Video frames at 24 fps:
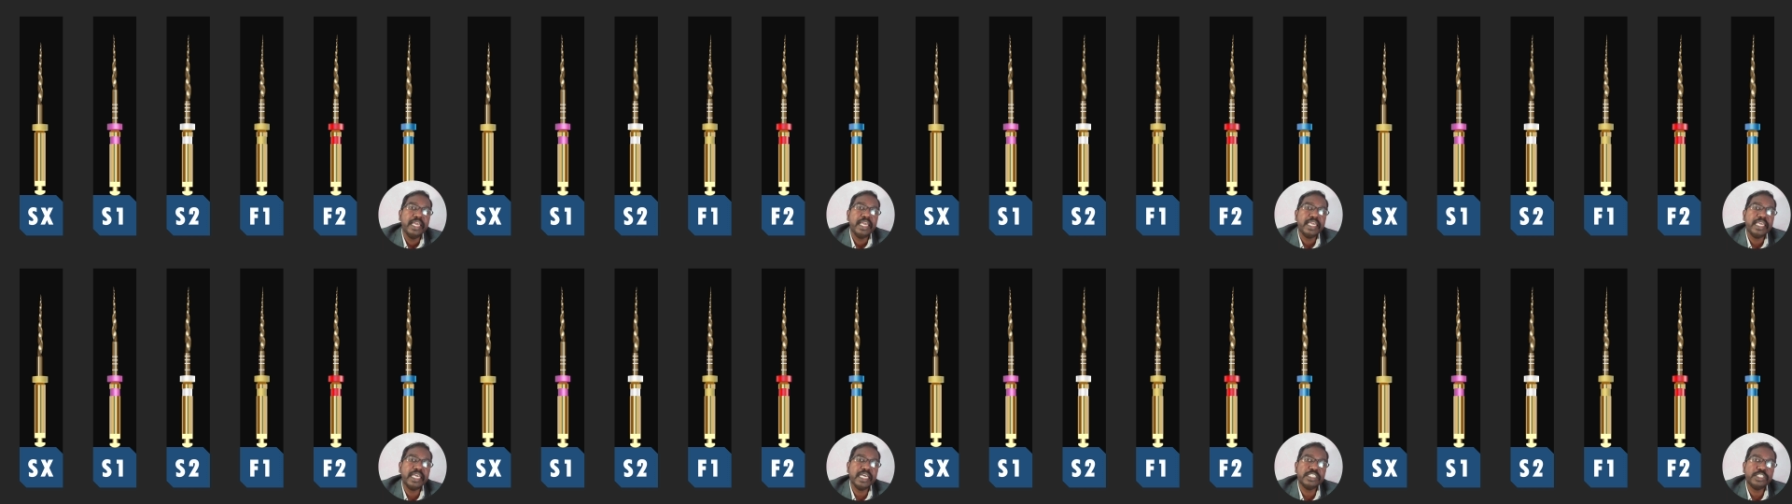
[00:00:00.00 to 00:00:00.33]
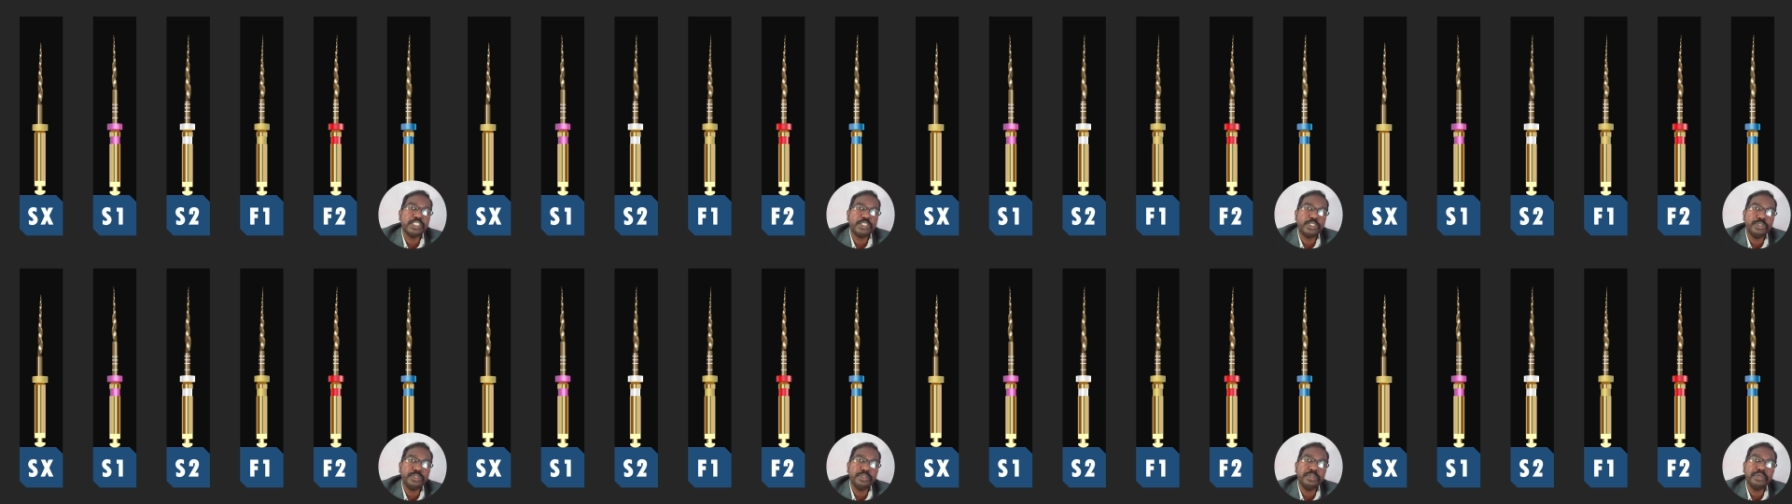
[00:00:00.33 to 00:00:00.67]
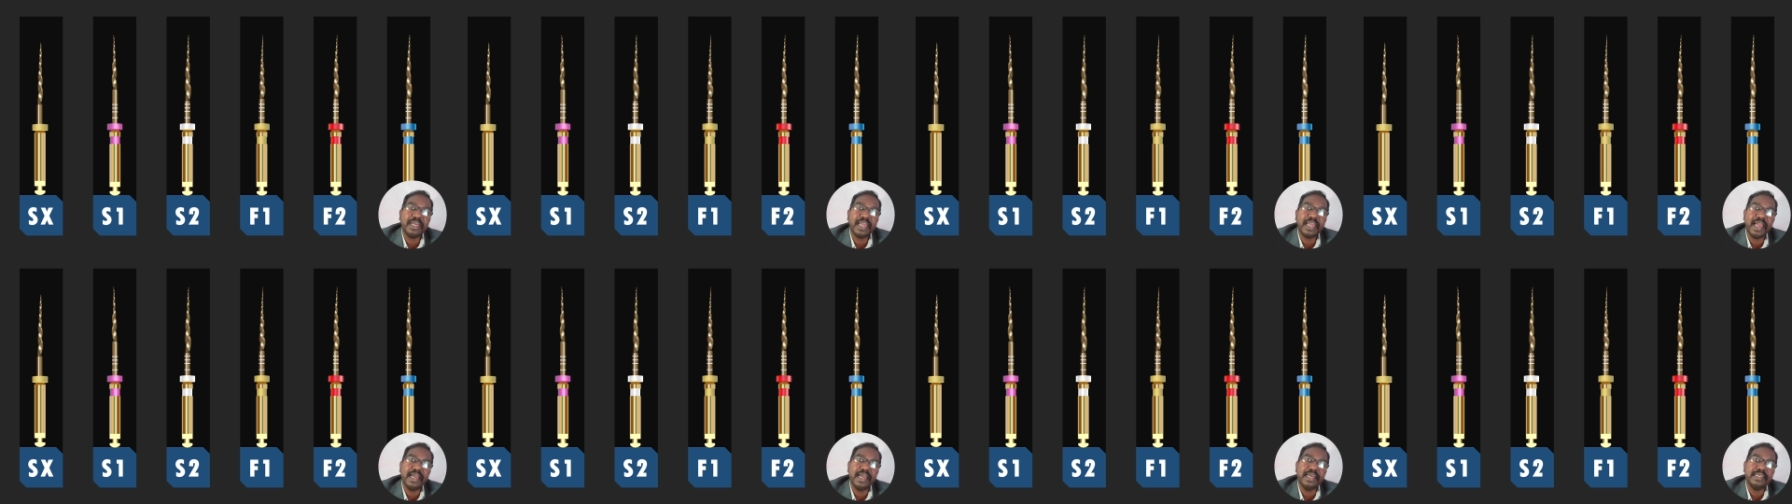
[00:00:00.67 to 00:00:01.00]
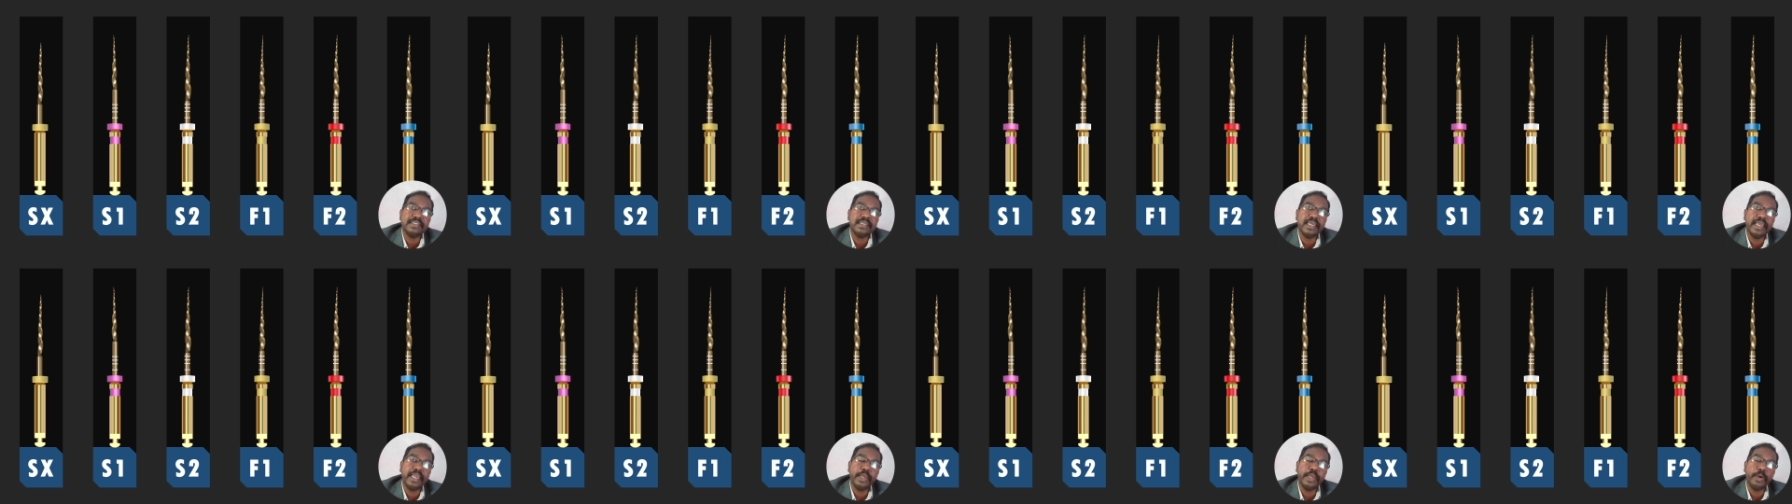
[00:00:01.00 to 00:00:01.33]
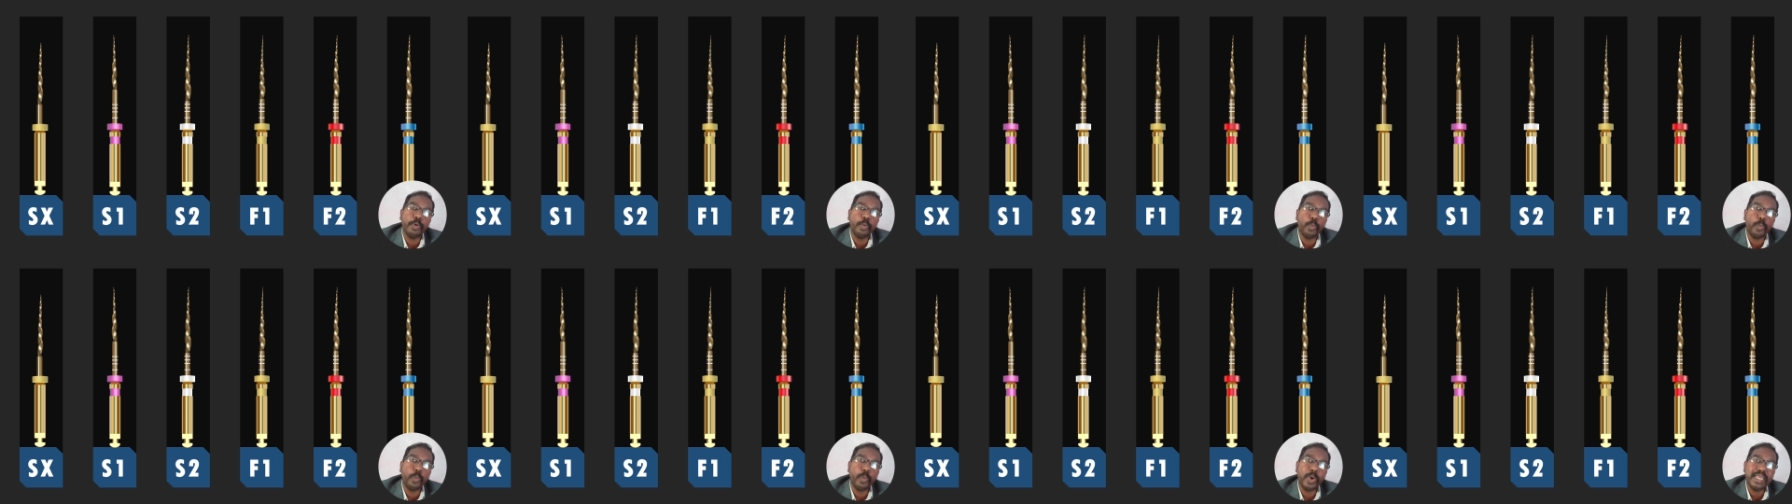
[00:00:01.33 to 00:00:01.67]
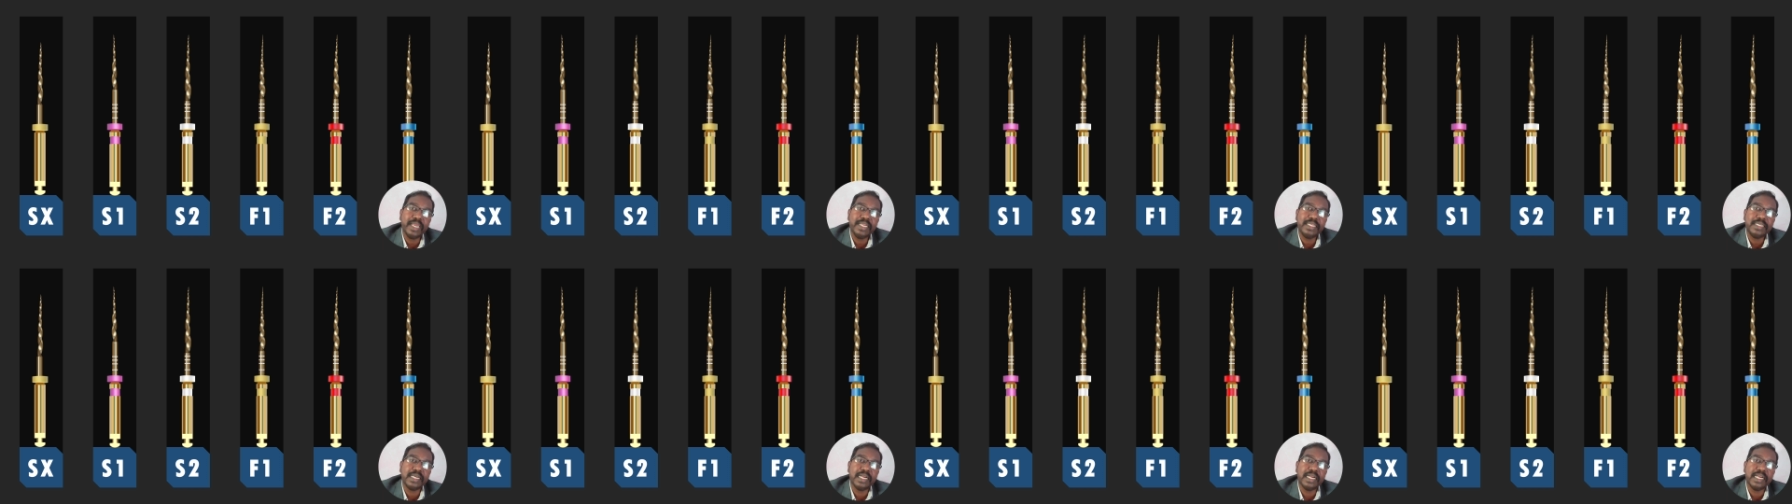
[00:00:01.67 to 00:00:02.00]
S2 has a
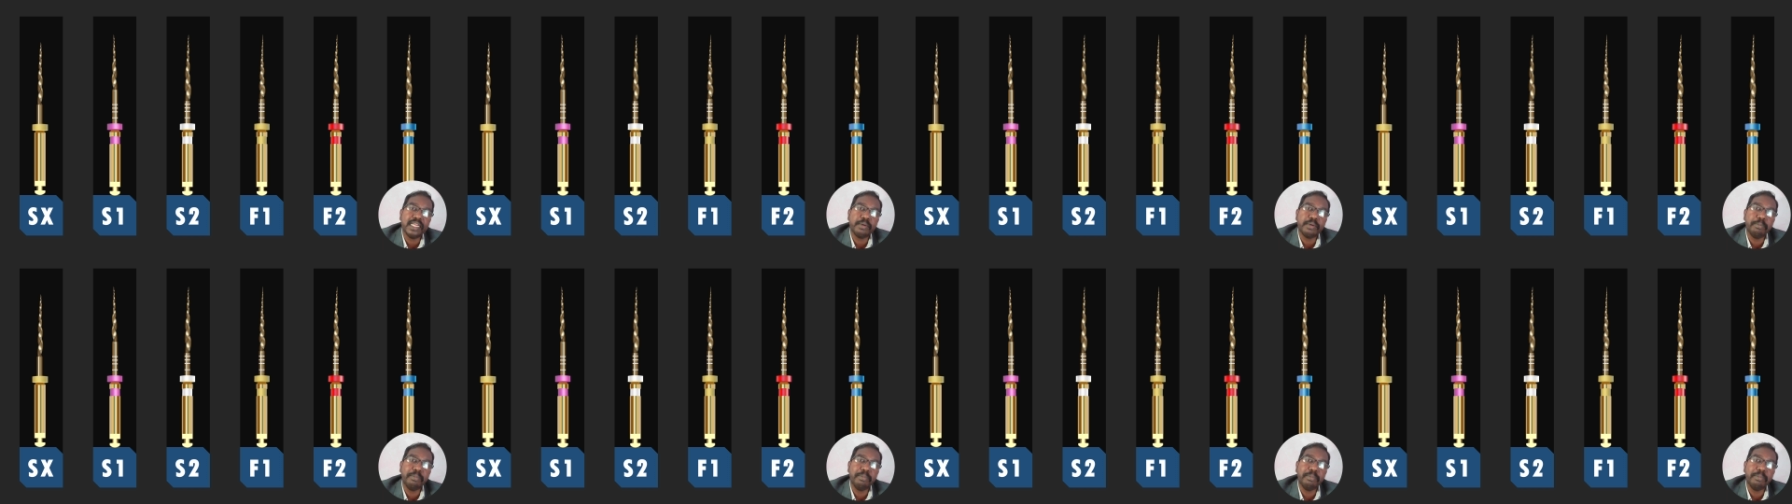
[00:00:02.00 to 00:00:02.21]
white color